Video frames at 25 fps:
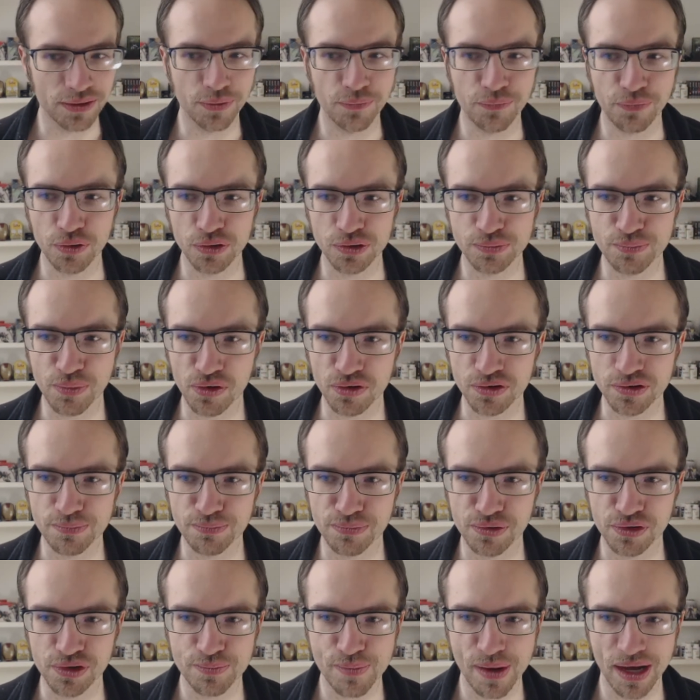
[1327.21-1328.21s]
the first-person
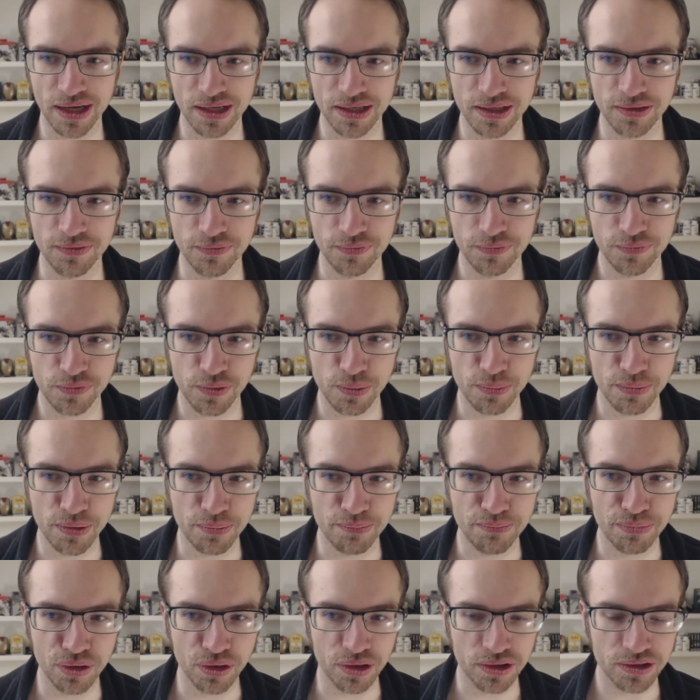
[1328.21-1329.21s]
perspective from the
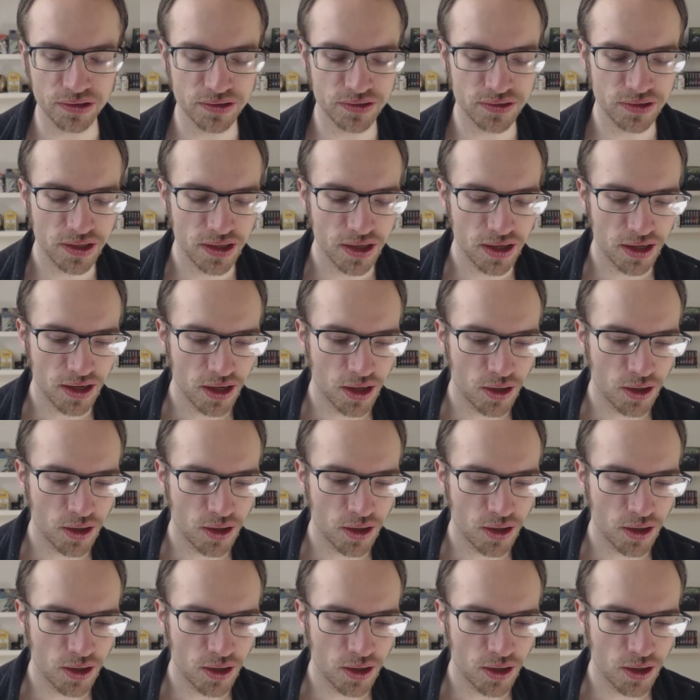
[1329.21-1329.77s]
books